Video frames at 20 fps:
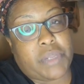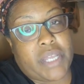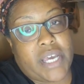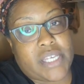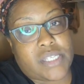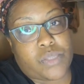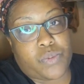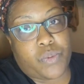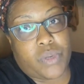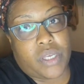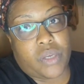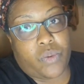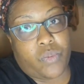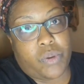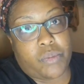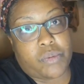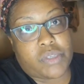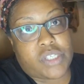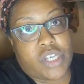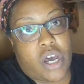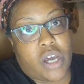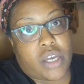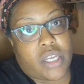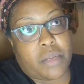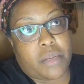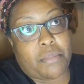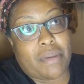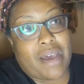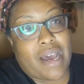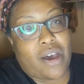last week, we were talking
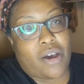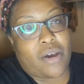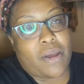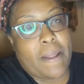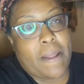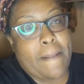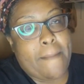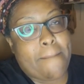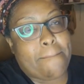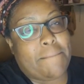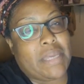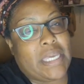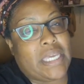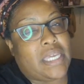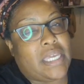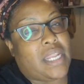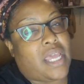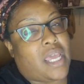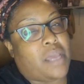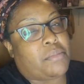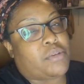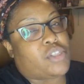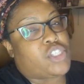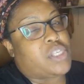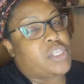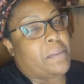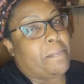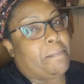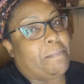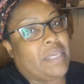about being able
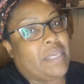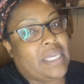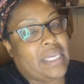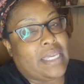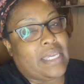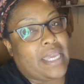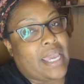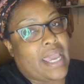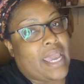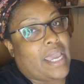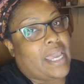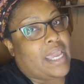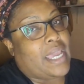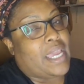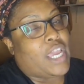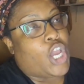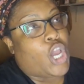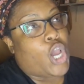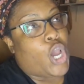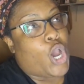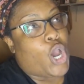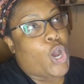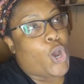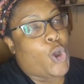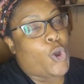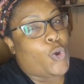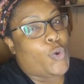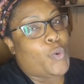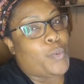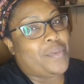to be a
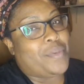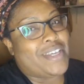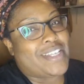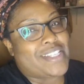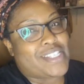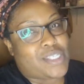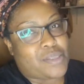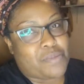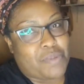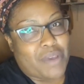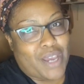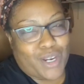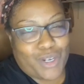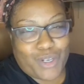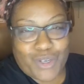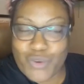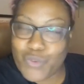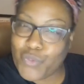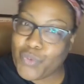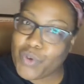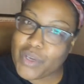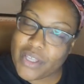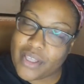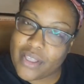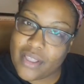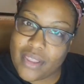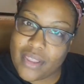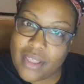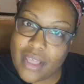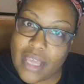home inspector
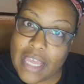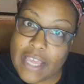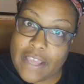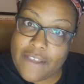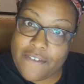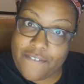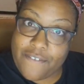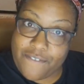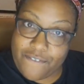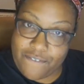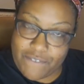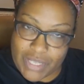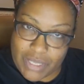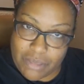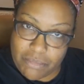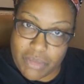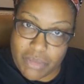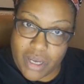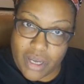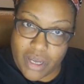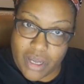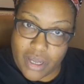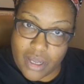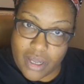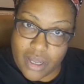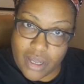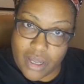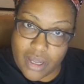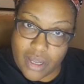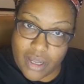with
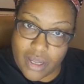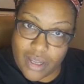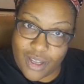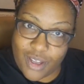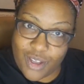FEMA.